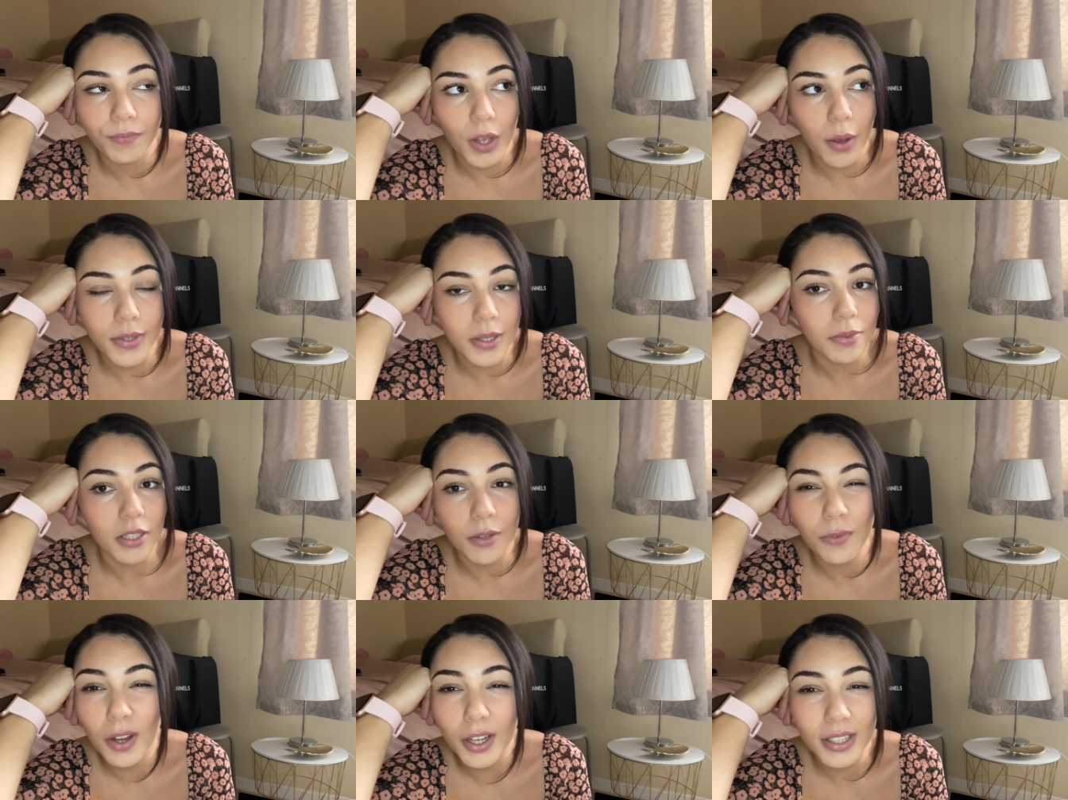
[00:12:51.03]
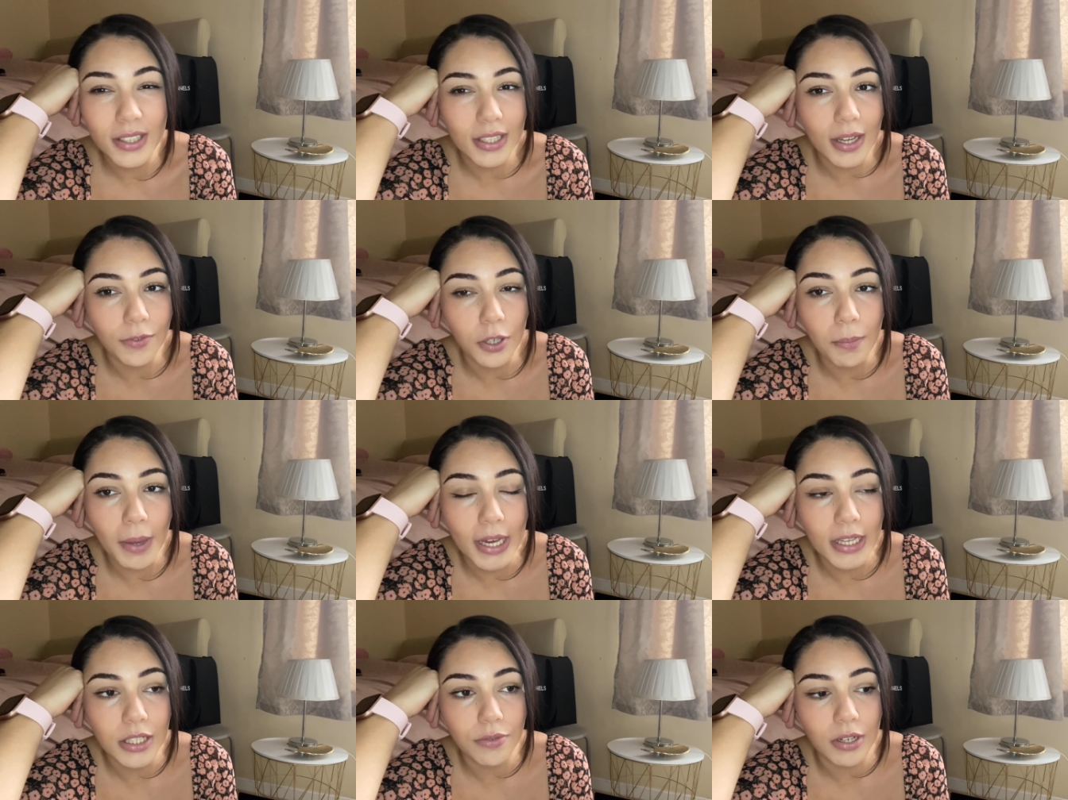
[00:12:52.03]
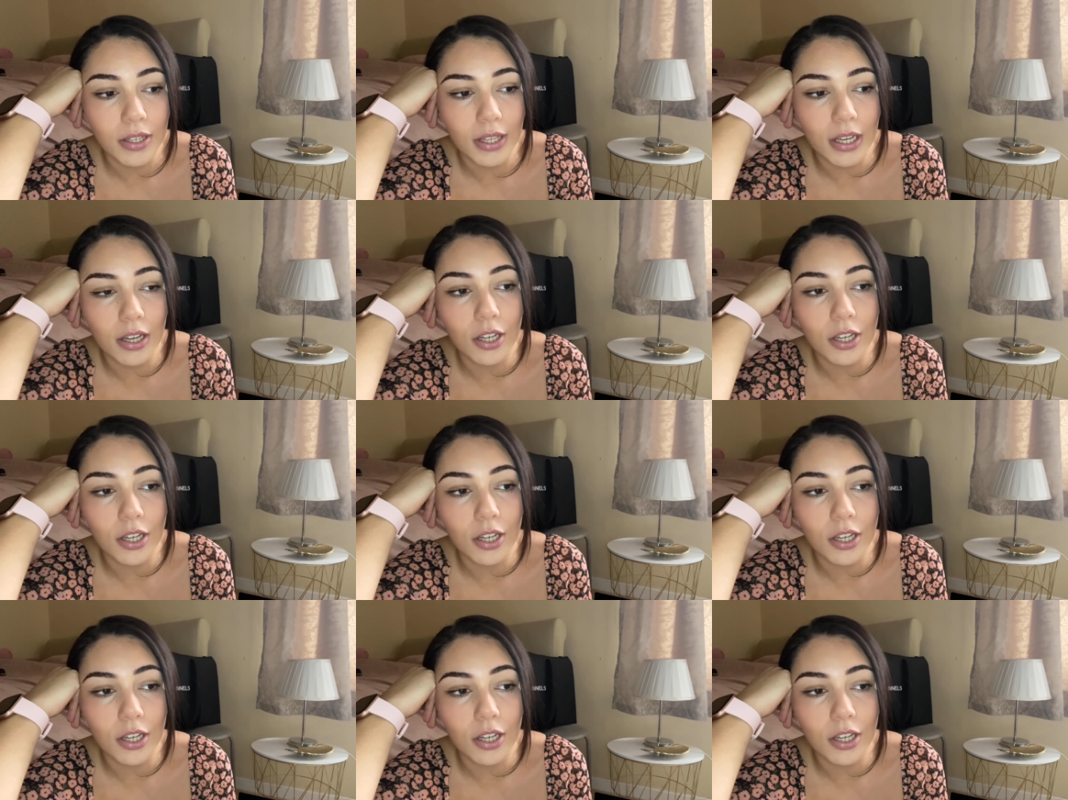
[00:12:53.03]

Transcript: I was absolutely fine. I didn't have no pains or anything.